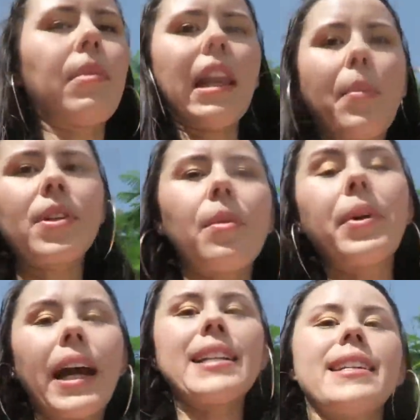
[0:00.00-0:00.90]
on my
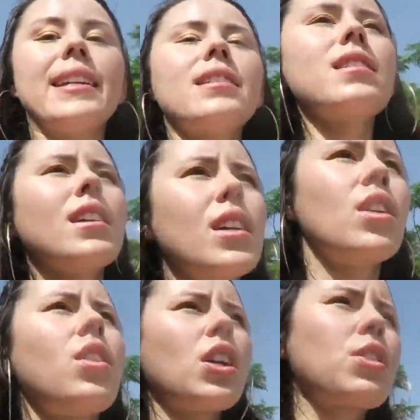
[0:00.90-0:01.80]
laptop, but I didn't.
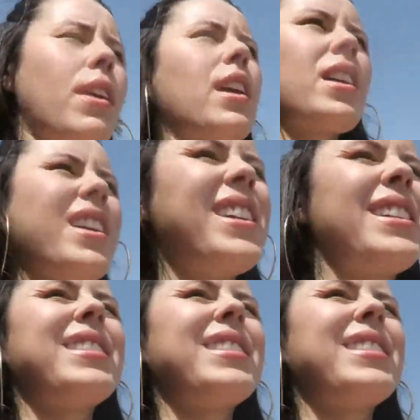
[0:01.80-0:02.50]
So I